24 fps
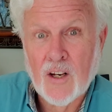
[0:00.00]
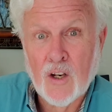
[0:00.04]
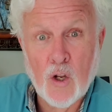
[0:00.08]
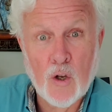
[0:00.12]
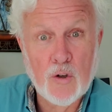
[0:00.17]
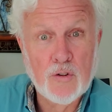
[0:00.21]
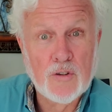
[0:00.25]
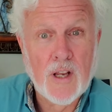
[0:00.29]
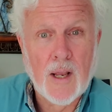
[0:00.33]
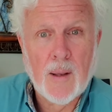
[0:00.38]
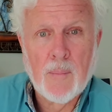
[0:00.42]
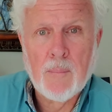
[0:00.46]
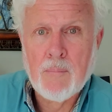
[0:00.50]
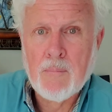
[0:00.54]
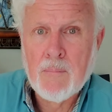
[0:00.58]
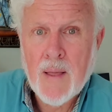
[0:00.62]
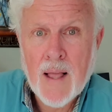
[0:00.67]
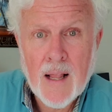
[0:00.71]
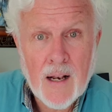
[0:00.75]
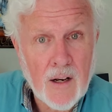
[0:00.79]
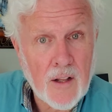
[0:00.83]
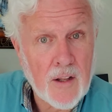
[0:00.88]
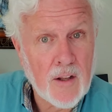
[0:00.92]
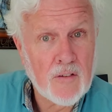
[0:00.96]
losing
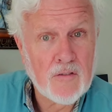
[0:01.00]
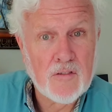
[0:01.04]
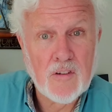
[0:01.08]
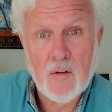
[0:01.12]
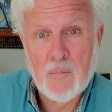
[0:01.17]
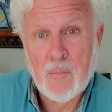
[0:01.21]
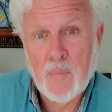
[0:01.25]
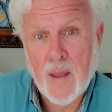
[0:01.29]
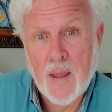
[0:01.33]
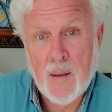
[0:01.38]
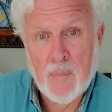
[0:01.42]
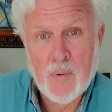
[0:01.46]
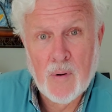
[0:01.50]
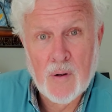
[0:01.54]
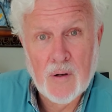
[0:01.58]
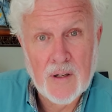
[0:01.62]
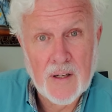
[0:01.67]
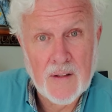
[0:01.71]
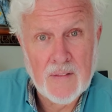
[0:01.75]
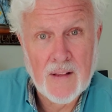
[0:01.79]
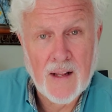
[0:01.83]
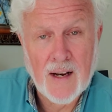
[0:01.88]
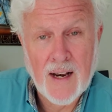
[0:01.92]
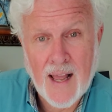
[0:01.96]
millions of
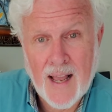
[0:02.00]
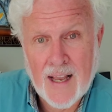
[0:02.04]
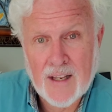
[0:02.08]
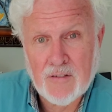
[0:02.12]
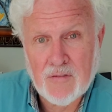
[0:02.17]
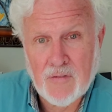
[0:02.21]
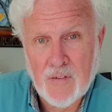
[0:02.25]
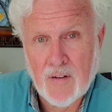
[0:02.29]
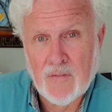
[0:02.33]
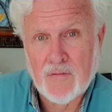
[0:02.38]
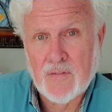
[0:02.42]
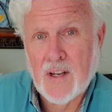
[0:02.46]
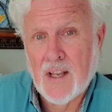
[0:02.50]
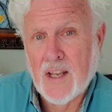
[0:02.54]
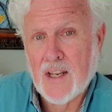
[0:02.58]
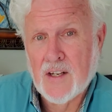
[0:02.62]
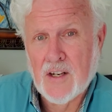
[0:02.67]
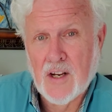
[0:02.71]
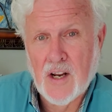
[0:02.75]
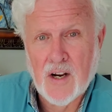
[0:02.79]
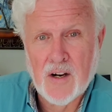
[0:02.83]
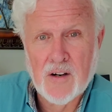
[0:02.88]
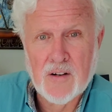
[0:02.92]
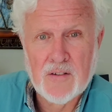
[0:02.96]
people in the last
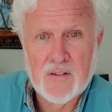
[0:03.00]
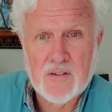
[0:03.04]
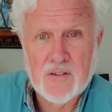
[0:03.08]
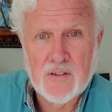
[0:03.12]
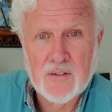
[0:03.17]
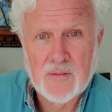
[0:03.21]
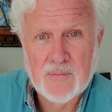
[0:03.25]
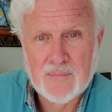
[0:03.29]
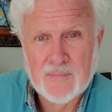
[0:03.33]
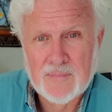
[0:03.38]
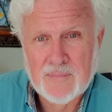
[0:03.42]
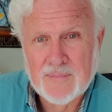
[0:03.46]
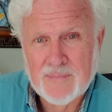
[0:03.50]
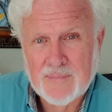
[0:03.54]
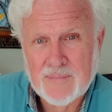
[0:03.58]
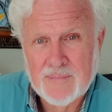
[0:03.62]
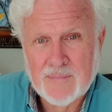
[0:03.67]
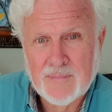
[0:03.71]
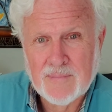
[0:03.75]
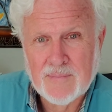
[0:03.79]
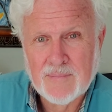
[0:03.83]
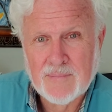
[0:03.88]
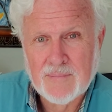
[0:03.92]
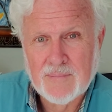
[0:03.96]
15 years.
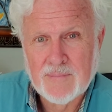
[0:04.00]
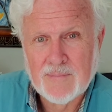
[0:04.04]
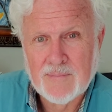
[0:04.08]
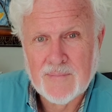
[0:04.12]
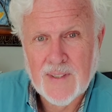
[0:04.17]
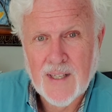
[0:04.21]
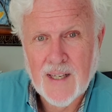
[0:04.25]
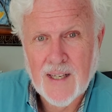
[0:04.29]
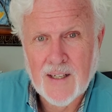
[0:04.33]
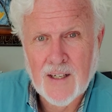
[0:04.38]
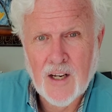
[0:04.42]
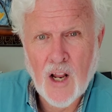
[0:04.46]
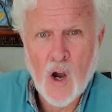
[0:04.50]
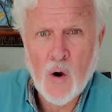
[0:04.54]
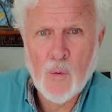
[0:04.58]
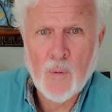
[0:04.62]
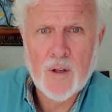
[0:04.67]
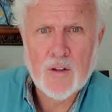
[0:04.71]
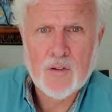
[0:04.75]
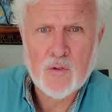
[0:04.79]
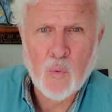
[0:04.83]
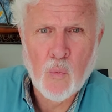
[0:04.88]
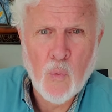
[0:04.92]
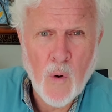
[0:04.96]
No,
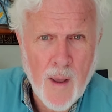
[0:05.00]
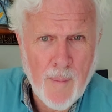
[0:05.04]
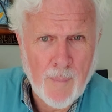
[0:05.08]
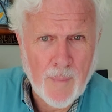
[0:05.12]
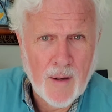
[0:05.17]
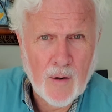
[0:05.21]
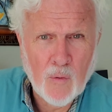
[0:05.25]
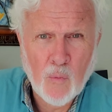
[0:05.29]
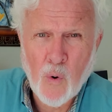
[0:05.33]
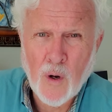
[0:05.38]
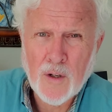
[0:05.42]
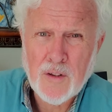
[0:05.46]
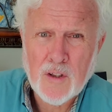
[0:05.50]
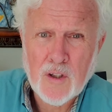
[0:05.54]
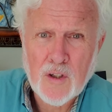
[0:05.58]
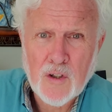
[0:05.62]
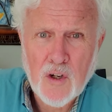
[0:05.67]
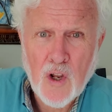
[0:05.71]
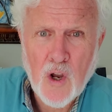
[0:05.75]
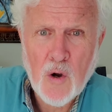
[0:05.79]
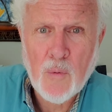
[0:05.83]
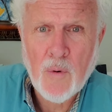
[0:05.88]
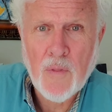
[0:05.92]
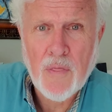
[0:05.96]
it's women. What to
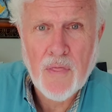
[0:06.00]
do